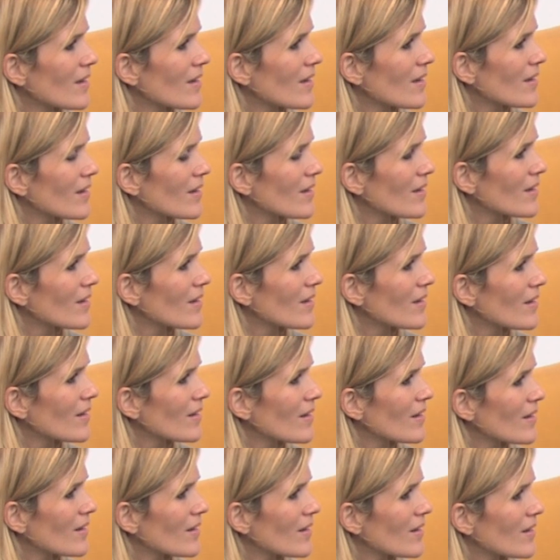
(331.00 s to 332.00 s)

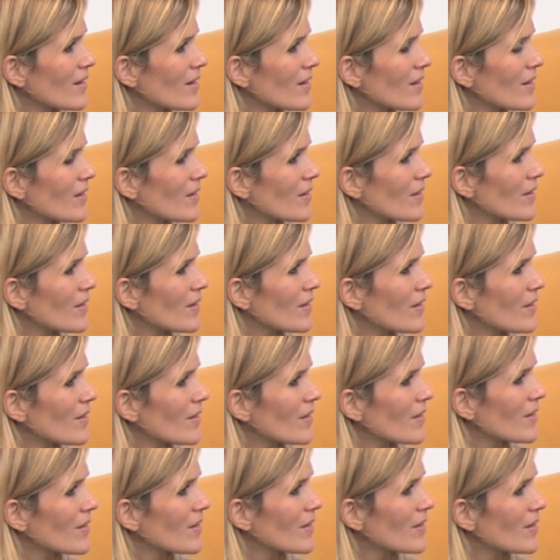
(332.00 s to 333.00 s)

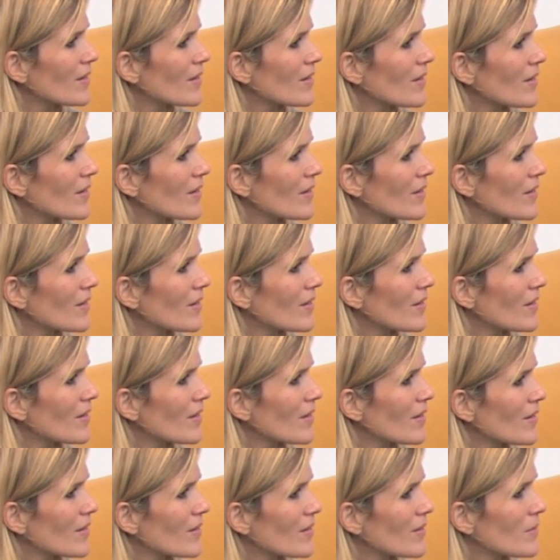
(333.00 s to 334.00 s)

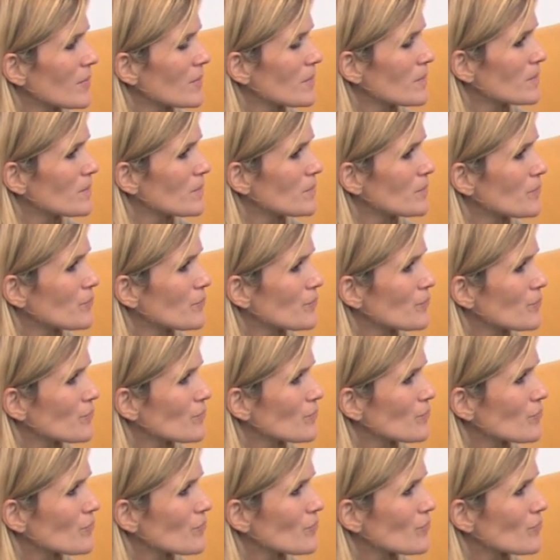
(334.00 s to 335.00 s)

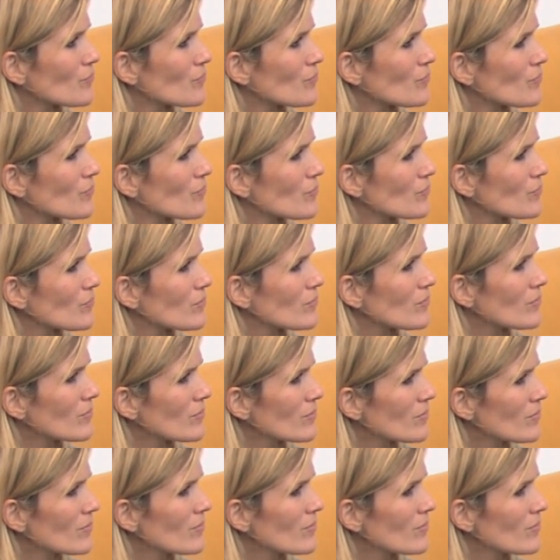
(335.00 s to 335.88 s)
(silent)